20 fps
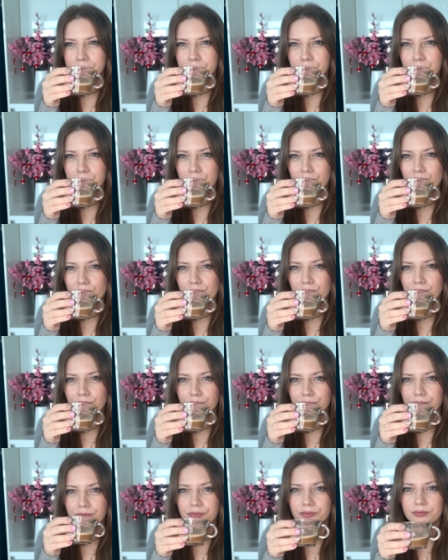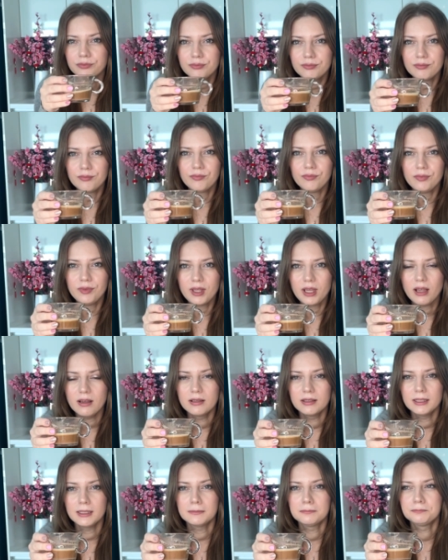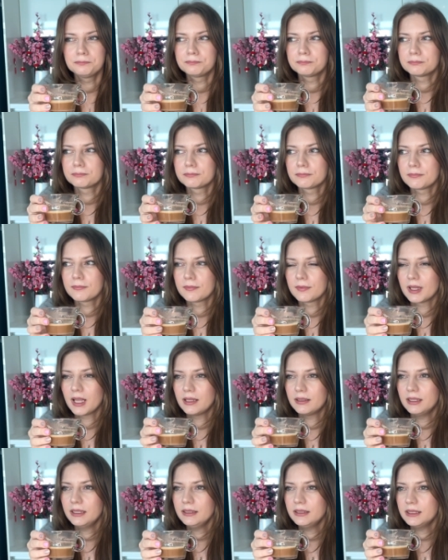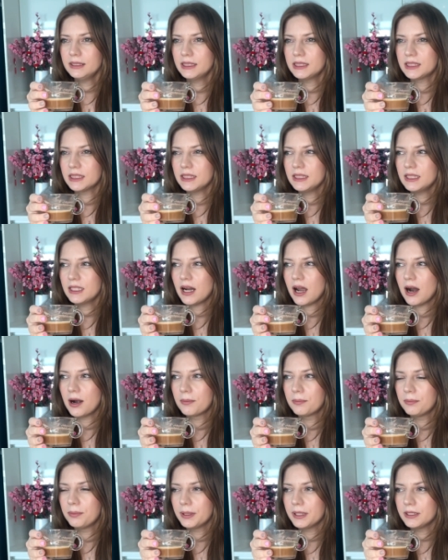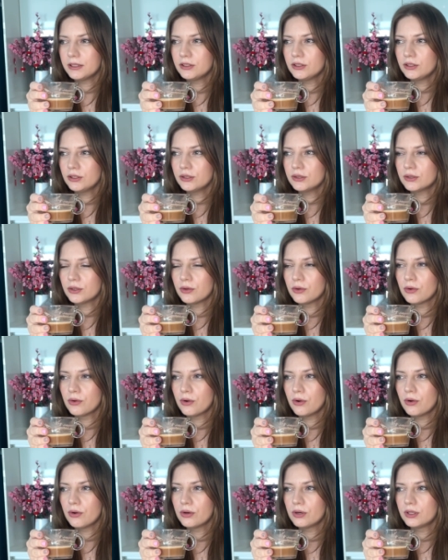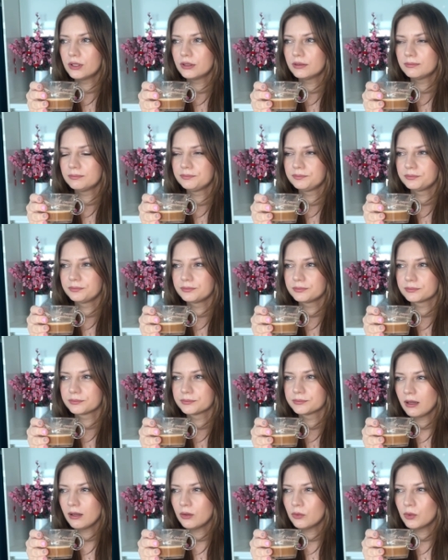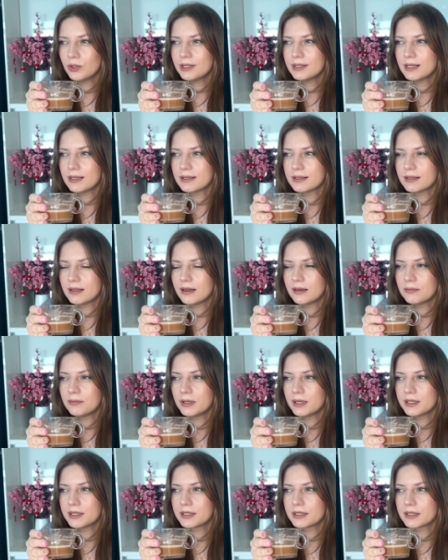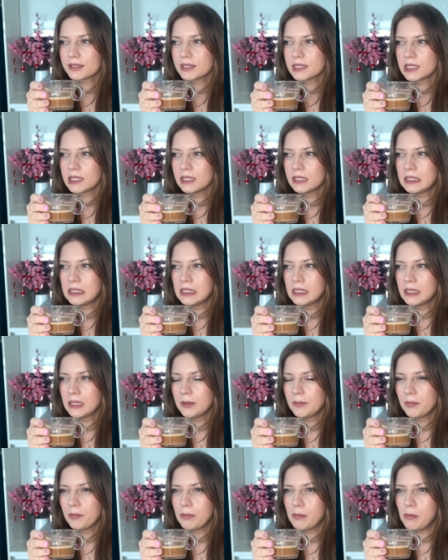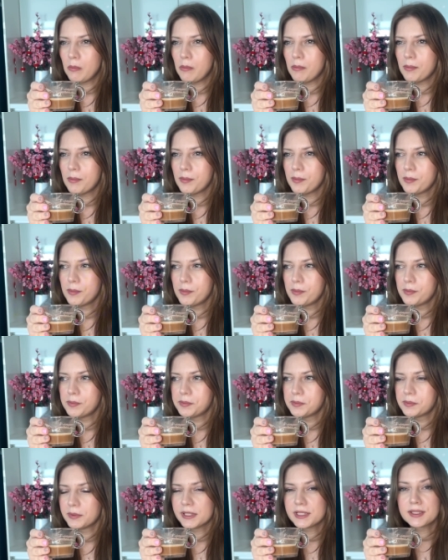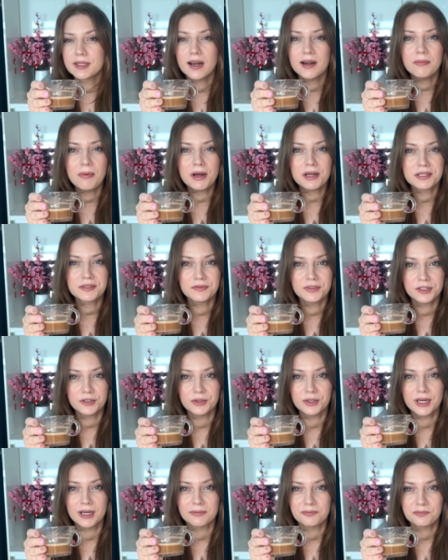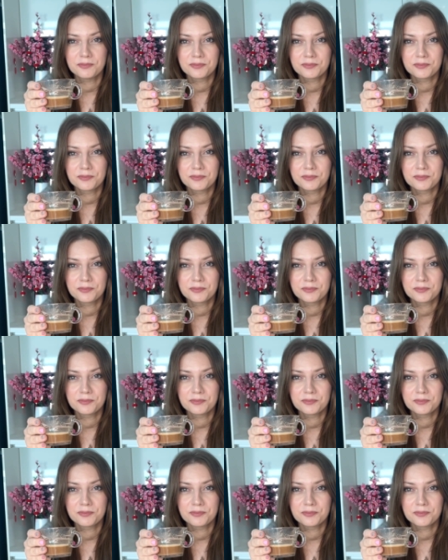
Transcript: Hmm. Yeah, I think this is either arpeggio or what's that Starbucks? Mm, Starbucks Verona.